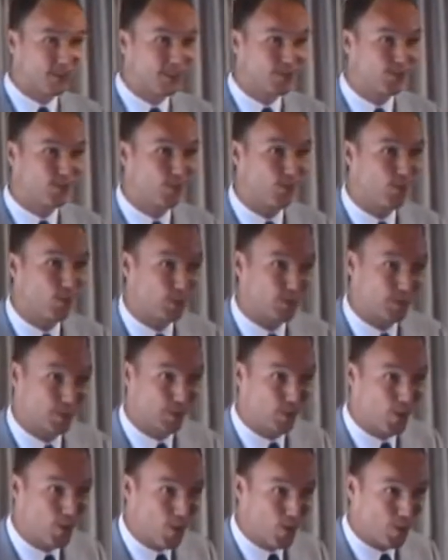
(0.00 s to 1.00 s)
the prices will always
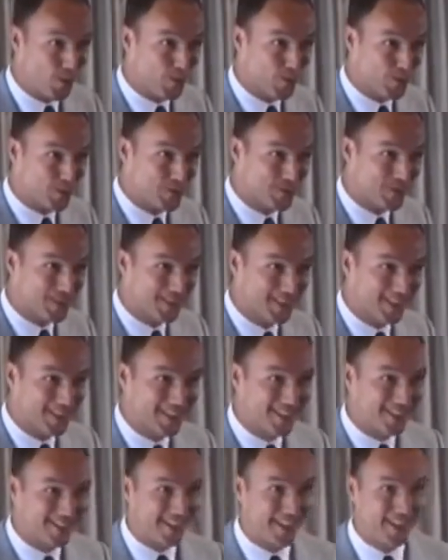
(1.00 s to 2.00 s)
be low.
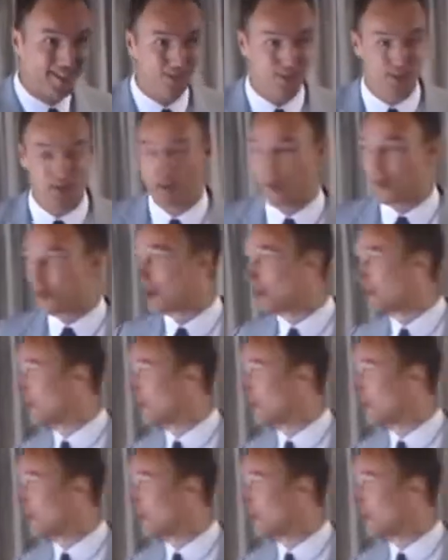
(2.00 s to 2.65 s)
Right? What the